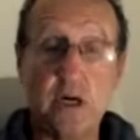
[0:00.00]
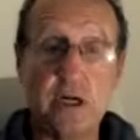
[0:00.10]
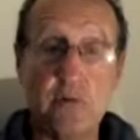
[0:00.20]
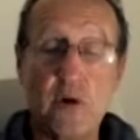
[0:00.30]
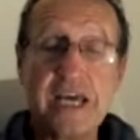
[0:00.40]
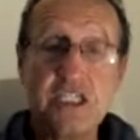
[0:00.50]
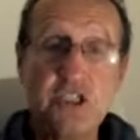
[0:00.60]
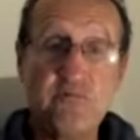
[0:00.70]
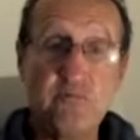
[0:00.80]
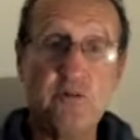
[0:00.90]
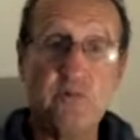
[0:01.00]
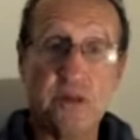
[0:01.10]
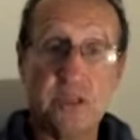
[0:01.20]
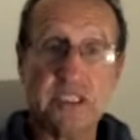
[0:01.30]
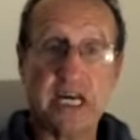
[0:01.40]
and a range of movement
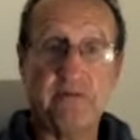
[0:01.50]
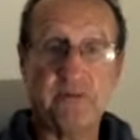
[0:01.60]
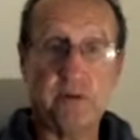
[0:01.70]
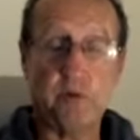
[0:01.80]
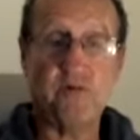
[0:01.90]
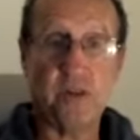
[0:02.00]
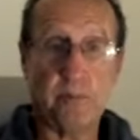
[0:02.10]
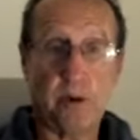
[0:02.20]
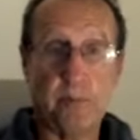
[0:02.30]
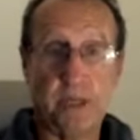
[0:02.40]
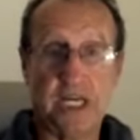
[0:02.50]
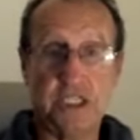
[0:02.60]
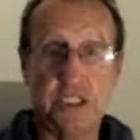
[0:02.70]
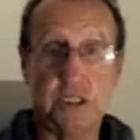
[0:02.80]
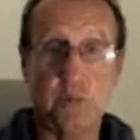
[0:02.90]
that's comfortable for the
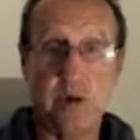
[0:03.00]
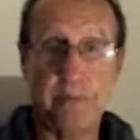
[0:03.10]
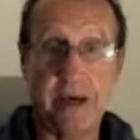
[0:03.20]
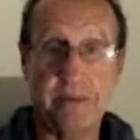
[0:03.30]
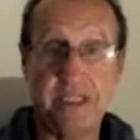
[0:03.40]
population that we may be